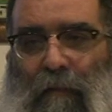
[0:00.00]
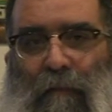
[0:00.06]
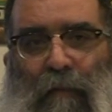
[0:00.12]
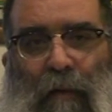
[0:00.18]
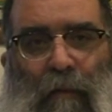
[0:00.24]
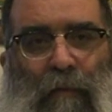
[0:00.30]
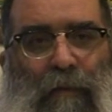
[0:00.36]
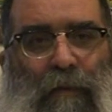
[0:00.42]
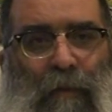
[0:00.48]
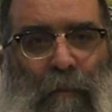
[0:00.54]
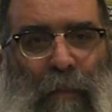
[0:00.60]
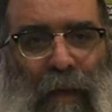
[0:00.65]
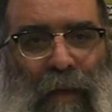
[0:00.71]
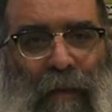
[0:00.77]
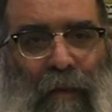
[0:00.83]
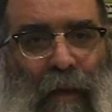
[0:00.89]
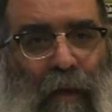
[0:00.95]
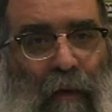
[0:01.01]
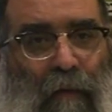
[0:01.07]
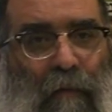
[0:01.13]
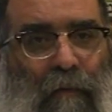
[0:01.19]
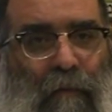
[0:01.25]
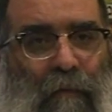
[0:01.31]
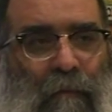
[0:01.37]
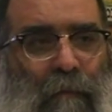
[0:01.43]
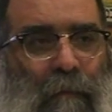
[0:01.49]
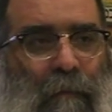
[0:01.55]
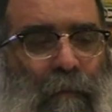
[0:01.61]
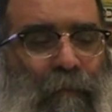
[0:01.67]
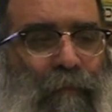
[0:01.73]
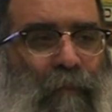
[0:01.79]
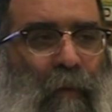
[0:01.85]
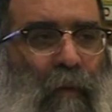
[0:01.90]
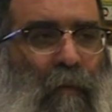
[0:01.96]
what was the big deal?
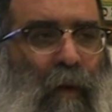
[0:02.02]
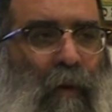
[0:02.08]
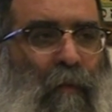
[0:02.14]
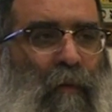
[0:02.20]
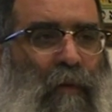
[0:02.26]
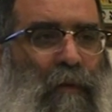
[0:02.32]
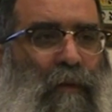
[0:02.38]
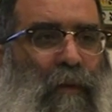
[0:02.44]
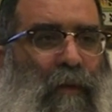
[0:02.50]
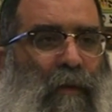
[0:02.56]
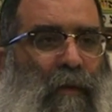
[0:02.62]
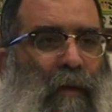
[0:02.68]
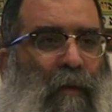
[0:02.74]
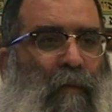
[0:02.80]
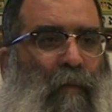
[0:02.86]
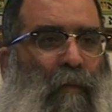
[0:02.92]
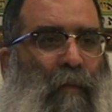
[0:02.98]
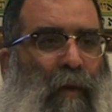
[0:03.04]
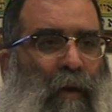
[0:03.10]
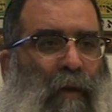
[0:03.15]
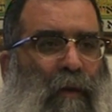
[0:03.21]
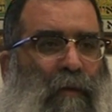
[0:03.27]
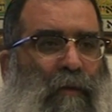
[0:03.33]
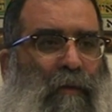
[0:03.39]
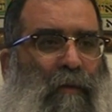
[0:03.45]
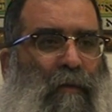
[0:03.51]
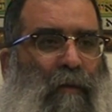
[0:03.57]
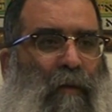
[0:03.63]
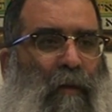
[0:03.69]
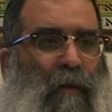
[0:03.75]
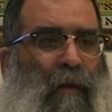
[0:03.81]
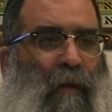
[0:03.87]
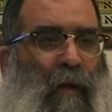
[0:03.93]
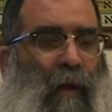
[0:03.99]
What was it that they were punished?
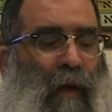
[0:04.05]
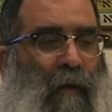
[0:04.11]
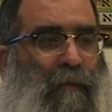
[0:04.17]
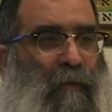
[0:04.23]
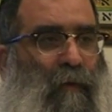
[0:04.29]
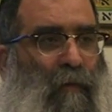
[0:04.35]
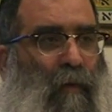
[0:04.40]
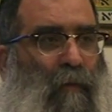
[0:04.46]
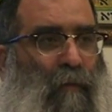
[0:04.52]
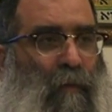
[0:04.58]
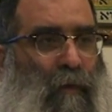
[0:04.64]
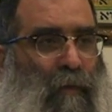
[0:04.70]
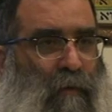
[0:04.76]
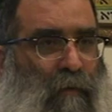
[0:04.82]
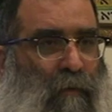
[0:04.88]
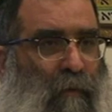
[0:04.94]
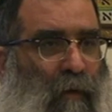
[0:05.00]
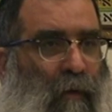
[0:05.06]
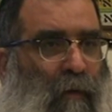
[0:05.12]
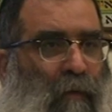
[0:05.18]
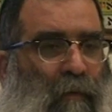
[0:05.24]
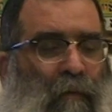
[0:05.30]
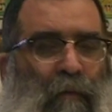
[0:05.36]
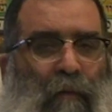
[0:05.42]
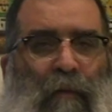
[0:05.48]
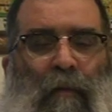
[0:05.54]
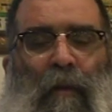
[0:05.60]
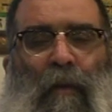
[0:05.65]
After all, we do know